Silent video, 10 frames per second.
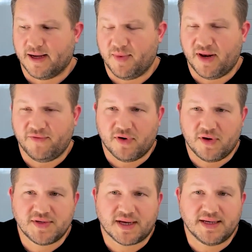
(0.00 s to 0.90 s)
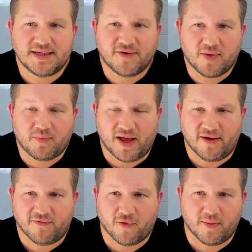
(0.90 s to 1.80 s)
And if you're using a different
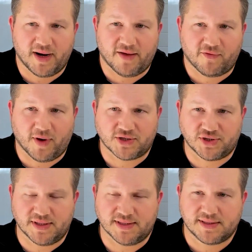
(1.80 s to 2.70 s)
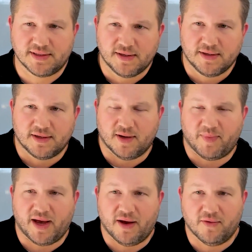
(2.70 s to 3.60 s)
platform and have questions
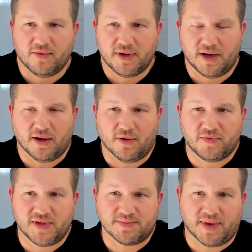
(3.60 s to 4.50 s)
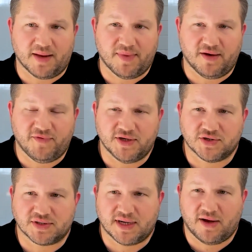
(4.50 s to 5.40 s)
about, these ModMed
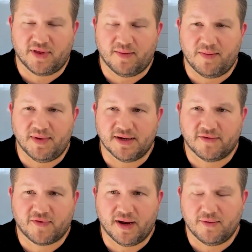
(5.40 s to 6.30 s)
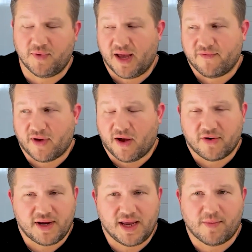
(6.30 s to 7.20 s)
features and how they may be different, we have
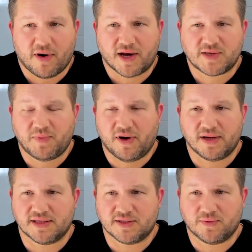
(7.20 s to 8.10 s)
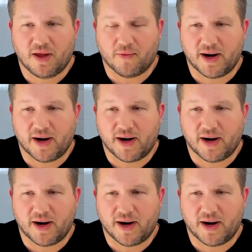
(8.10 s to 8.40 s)
other EMR experience as well.